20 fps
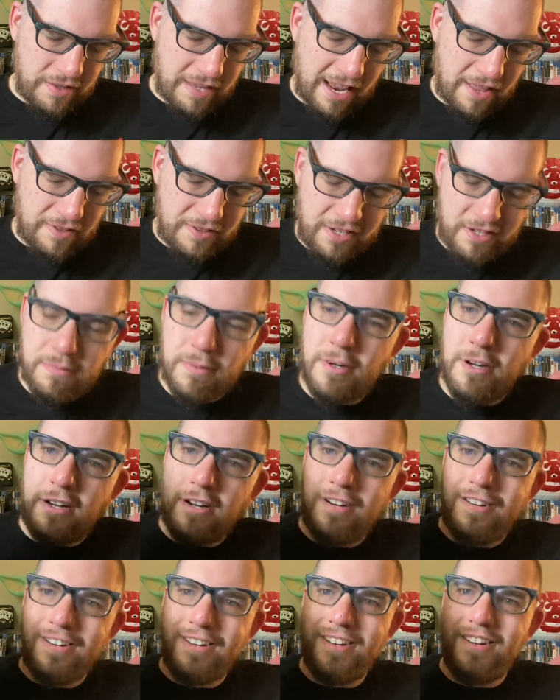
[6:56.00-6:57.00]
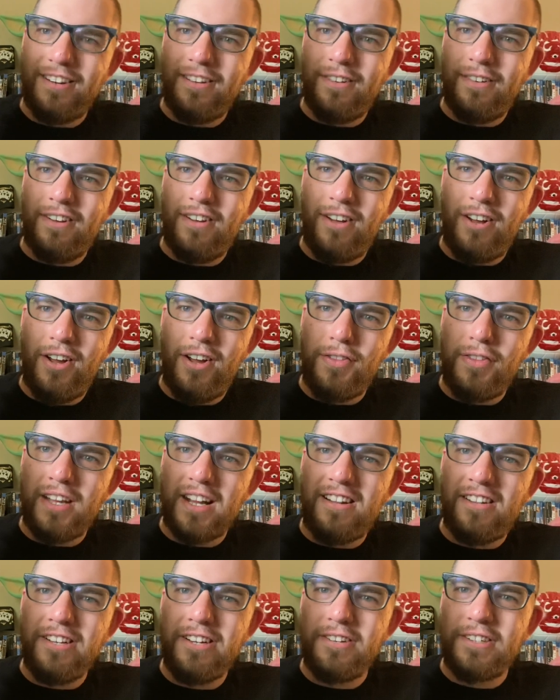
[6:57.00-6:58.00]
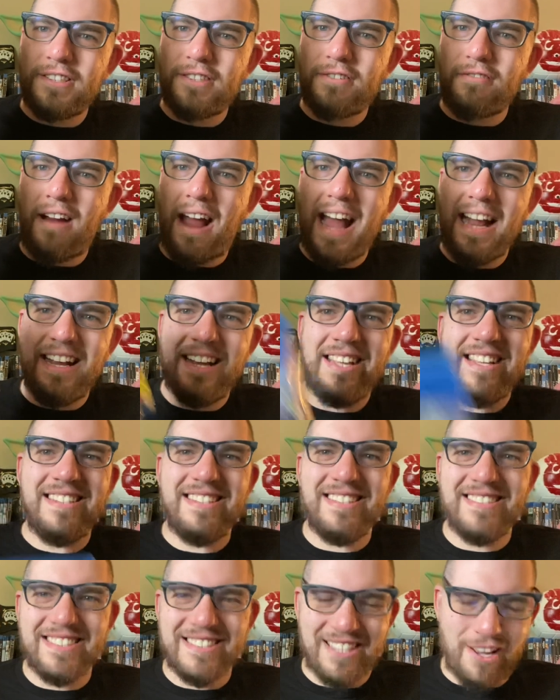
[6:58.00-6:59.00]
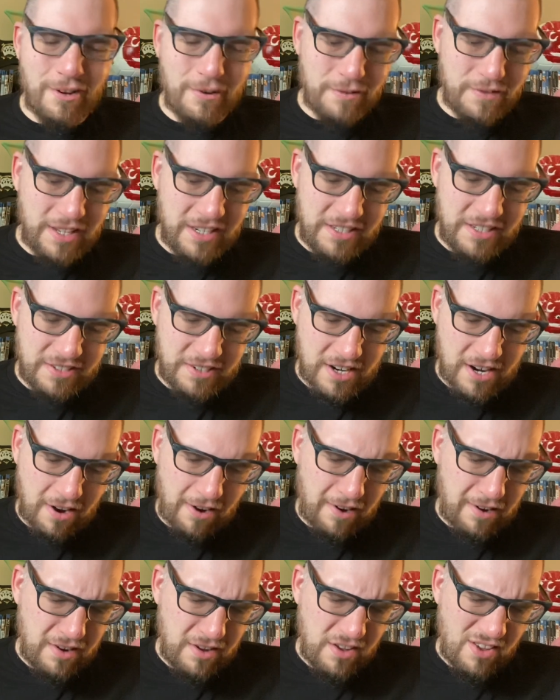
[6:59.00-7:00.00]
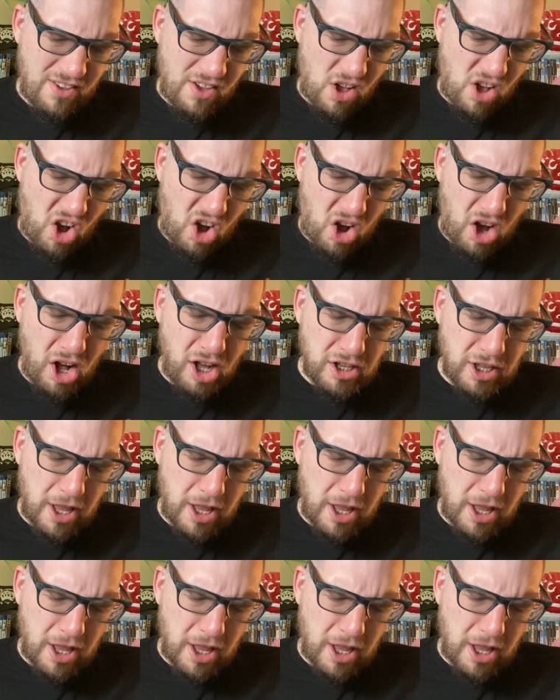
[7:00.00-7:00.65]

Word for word: now these were in the clearance rack. So these are all